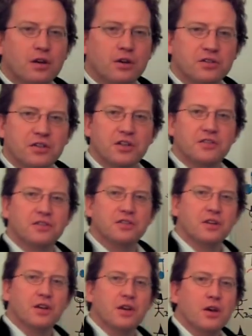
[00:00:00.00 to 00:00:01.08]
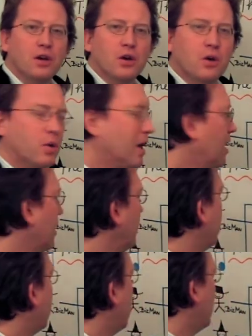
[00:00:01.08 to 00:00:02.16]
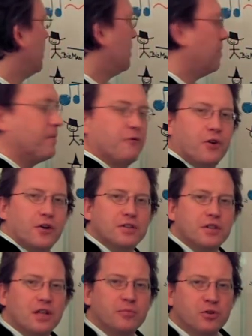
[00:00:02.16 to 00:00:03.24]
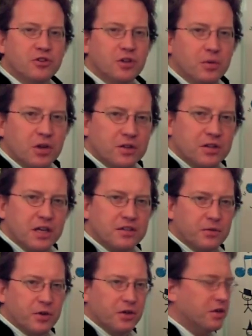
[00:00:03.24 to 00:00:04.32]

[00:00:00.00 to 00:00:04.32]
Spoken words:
What's this? Well, first let's put some context around